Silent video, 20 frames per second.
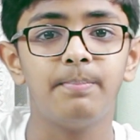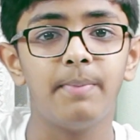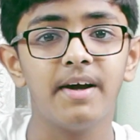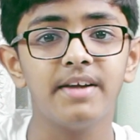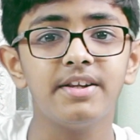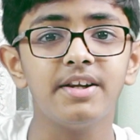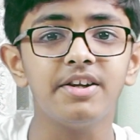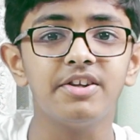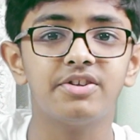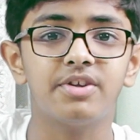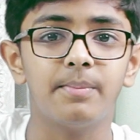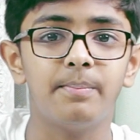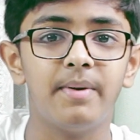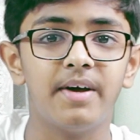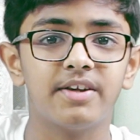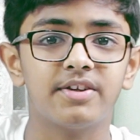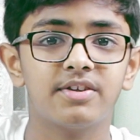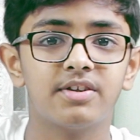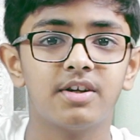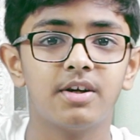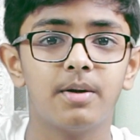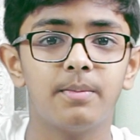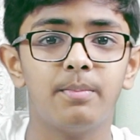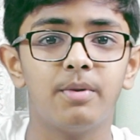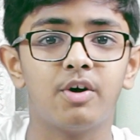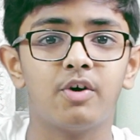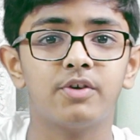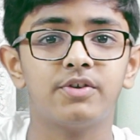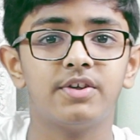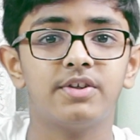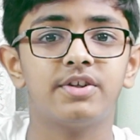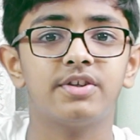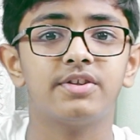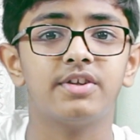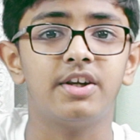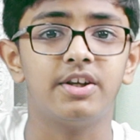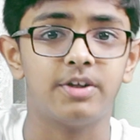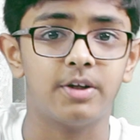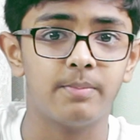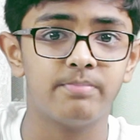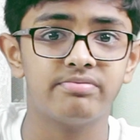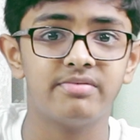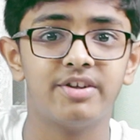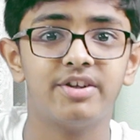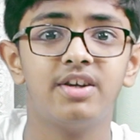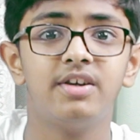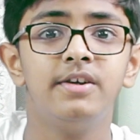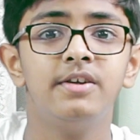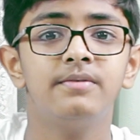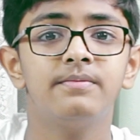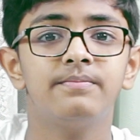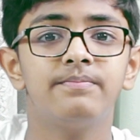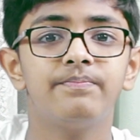Python is the best because it is interpreted,